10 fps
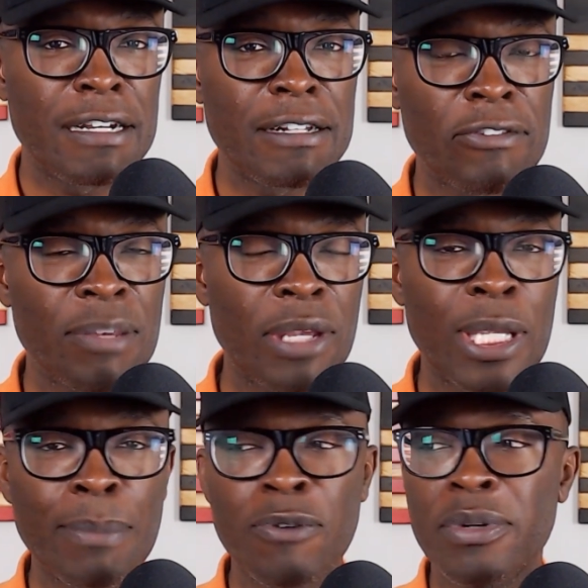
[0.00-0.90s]
Jimmy
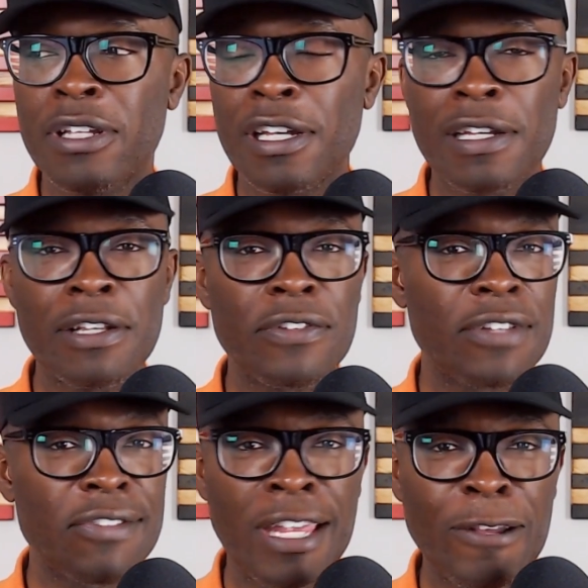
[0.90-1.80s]
Kimmel, because
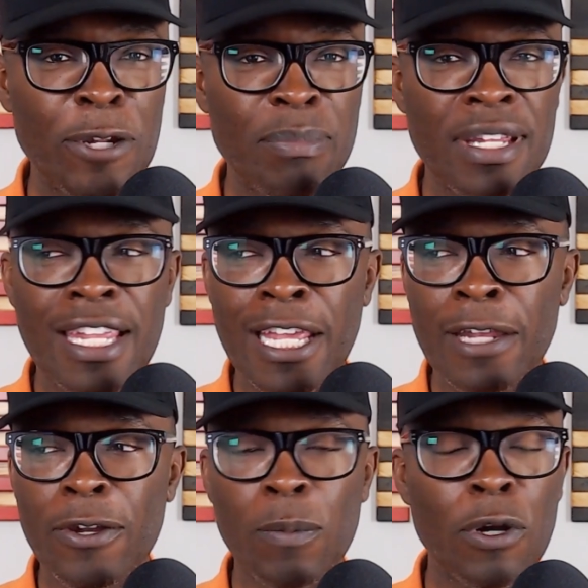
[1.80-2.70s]
this ain't going to be the
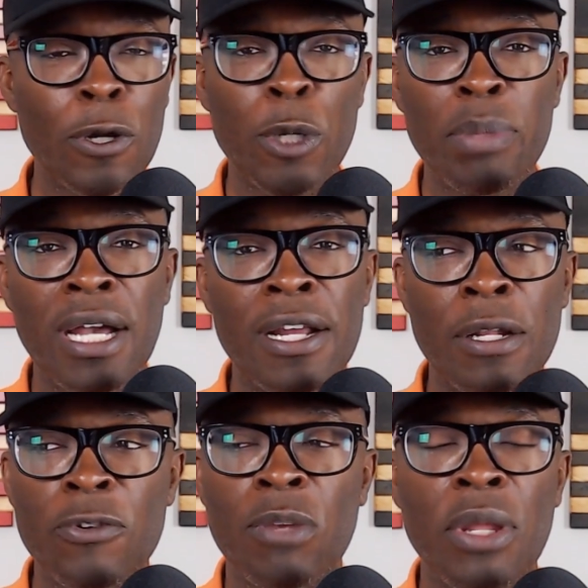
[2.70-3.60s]
end. We're going to be out here in
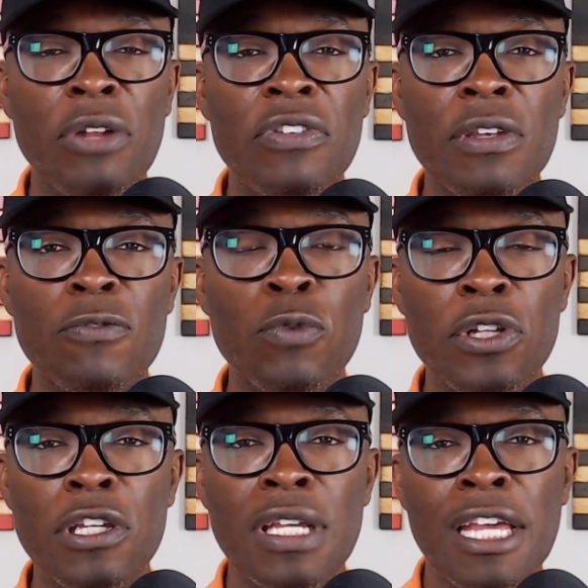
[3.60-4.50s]
these communities
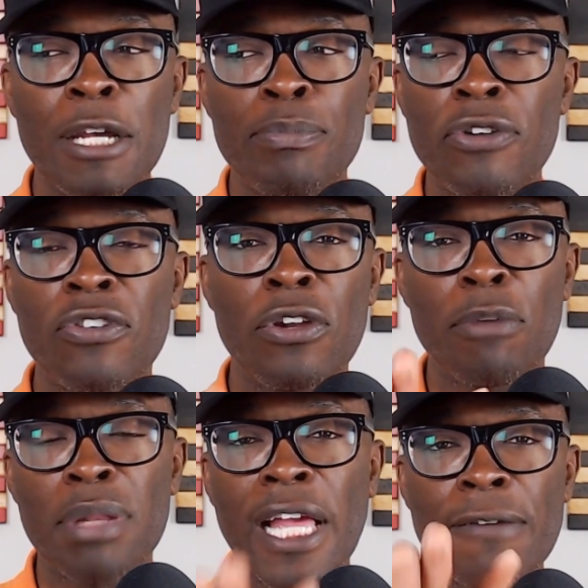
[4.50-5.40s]
really pushing the
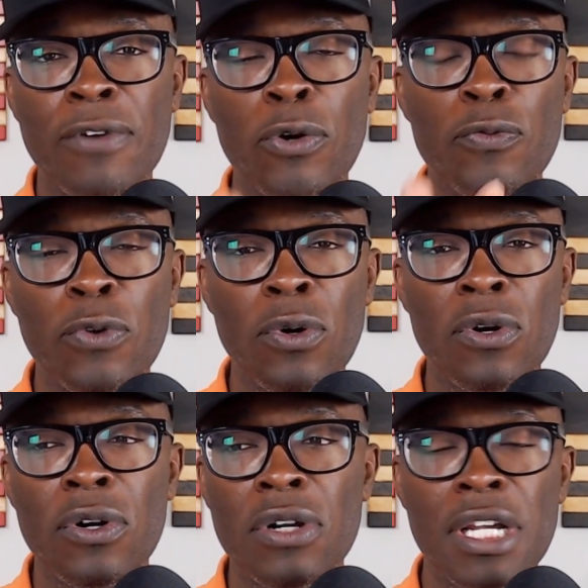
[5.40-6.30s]
black vote
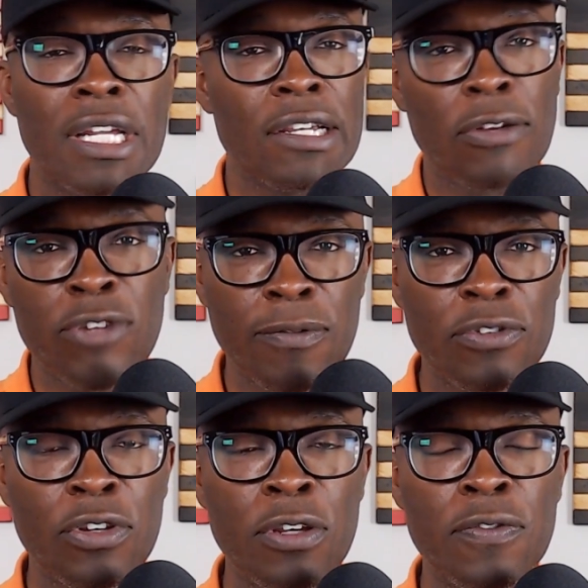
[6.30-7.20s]
for
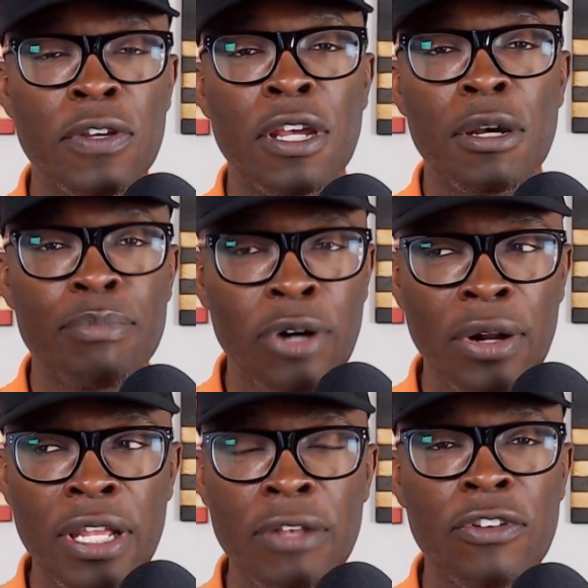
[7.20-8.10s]
conservative
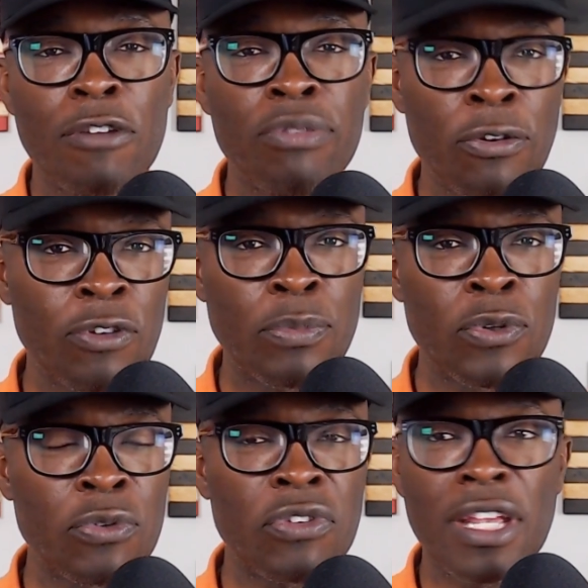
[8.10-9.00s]
parties and
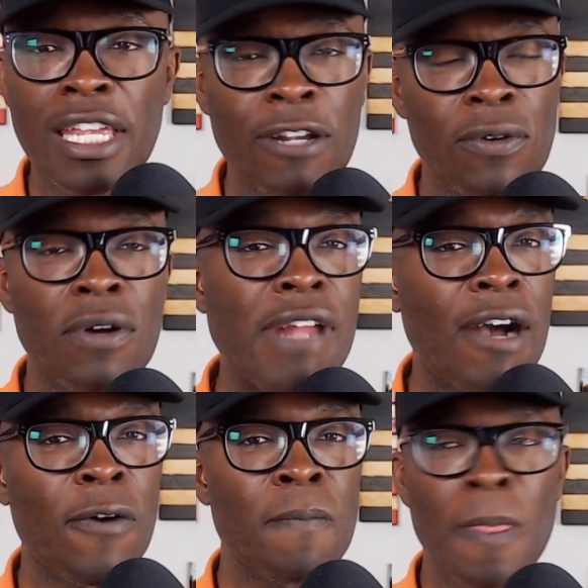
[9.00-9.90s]
principles here on
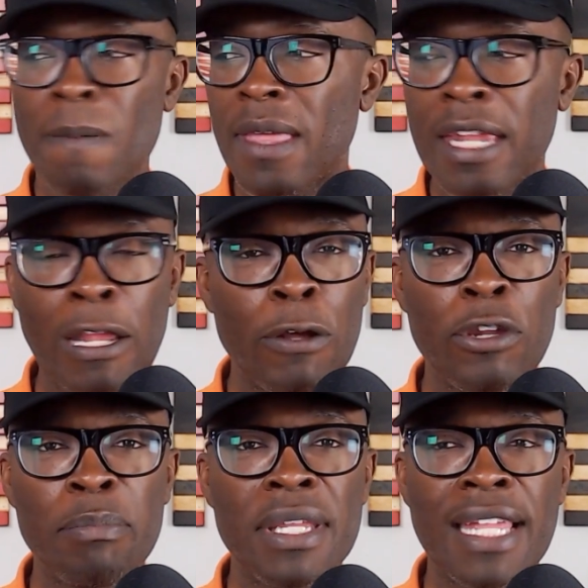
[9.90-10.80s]
out. It ain't going to
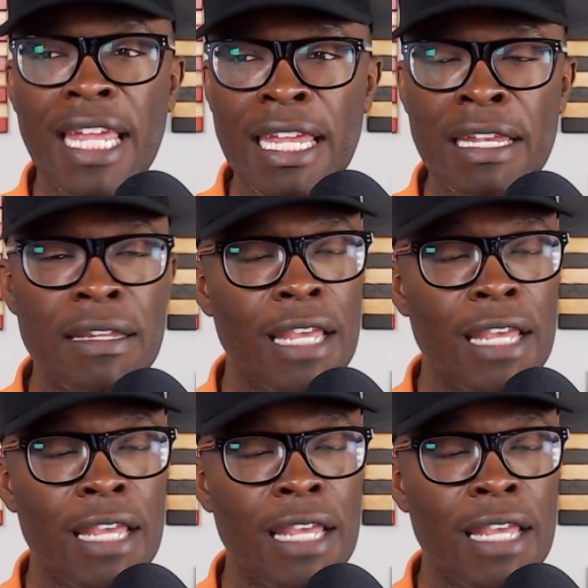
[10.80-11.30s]
be the end.